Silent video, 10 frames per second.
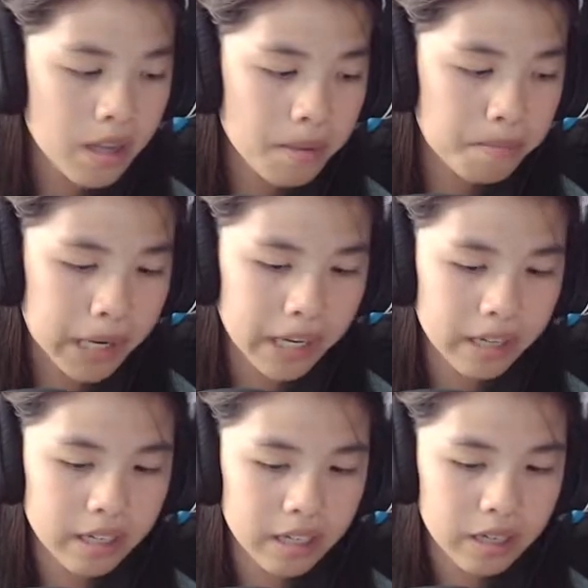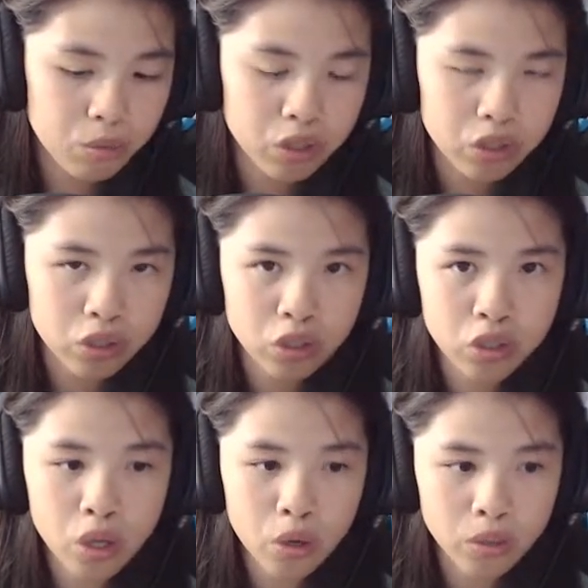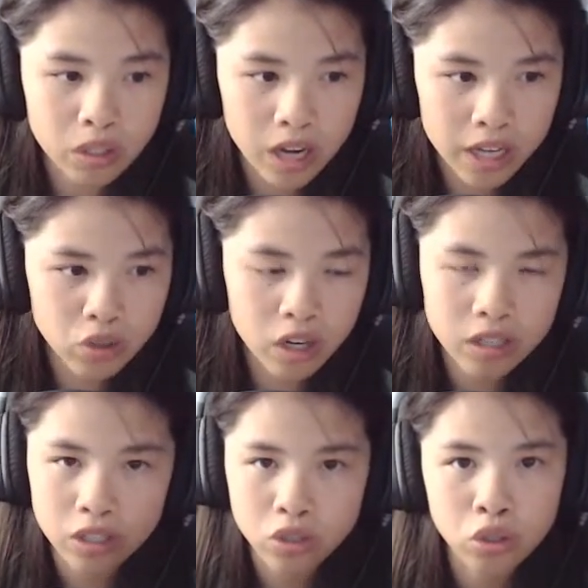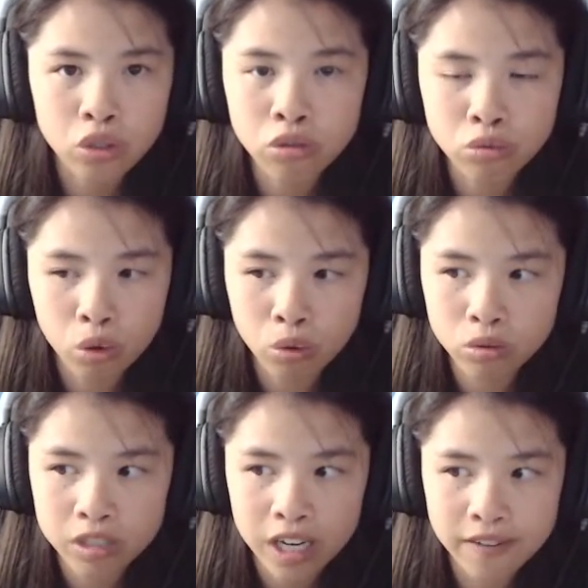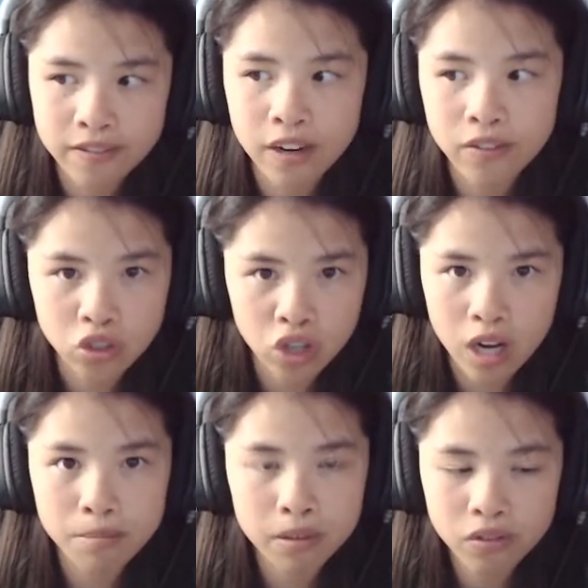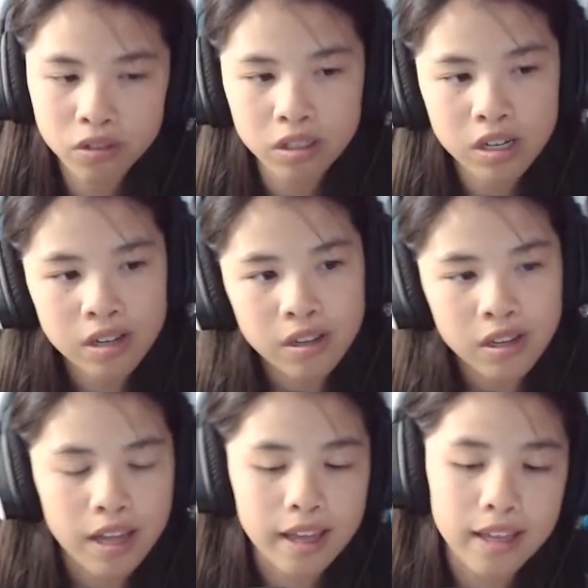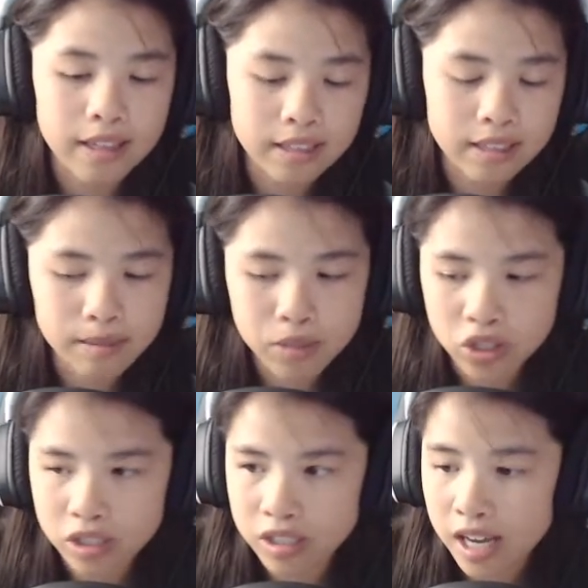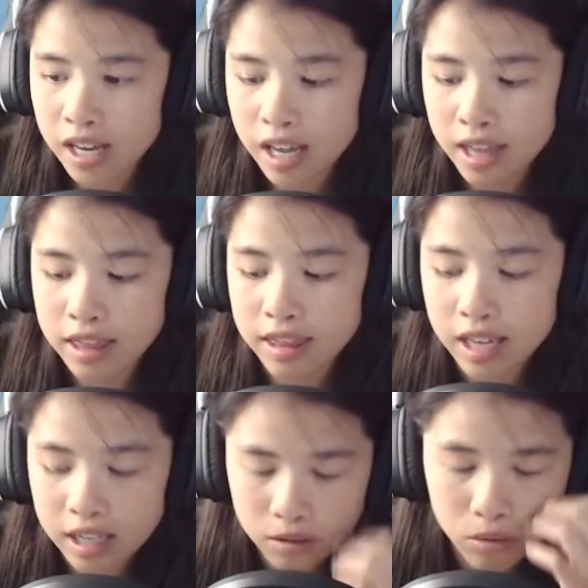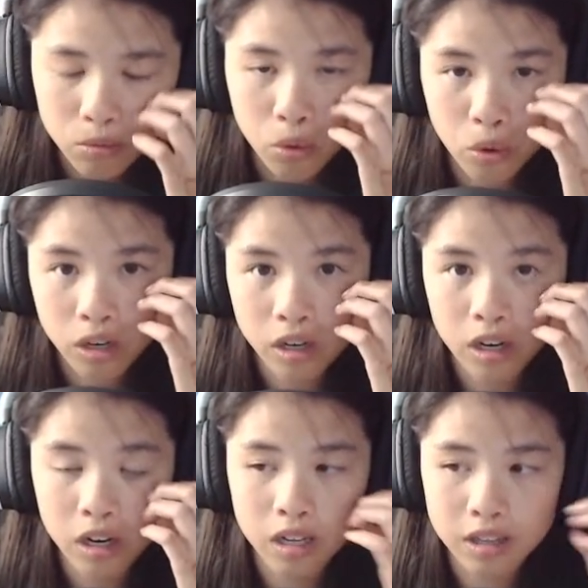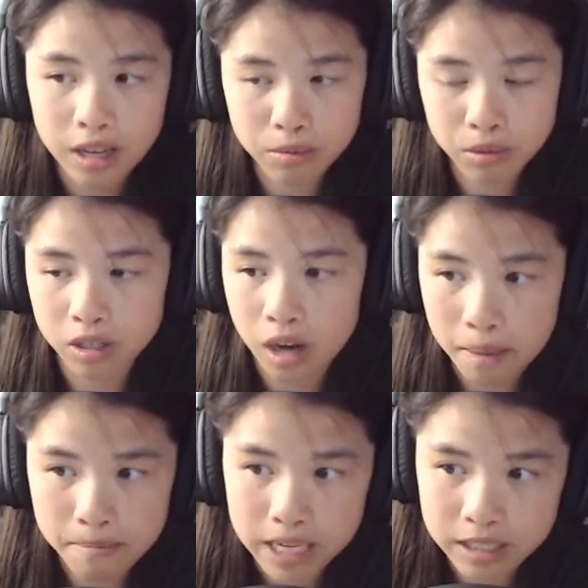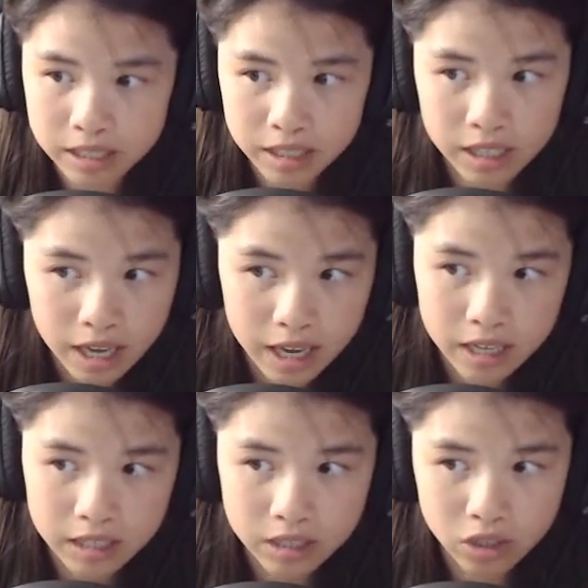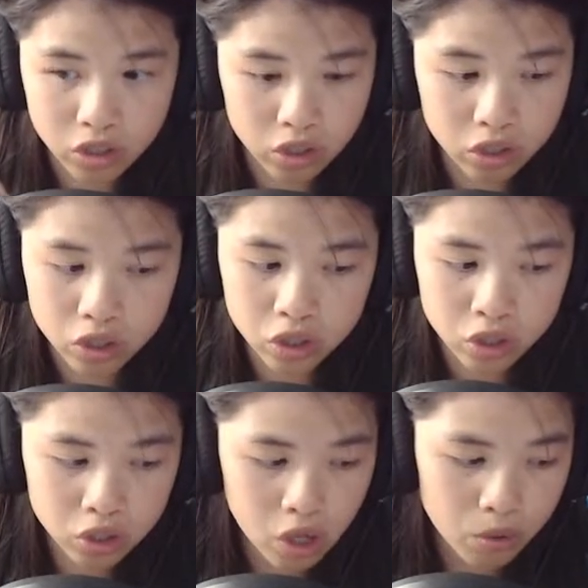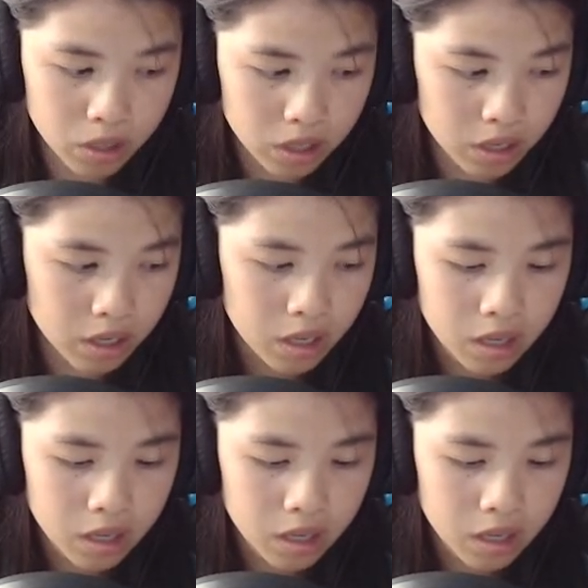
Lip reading: But it was so good. I tried like 2 rolls that I've never tried before, and let me just say, they were amazing and just so good.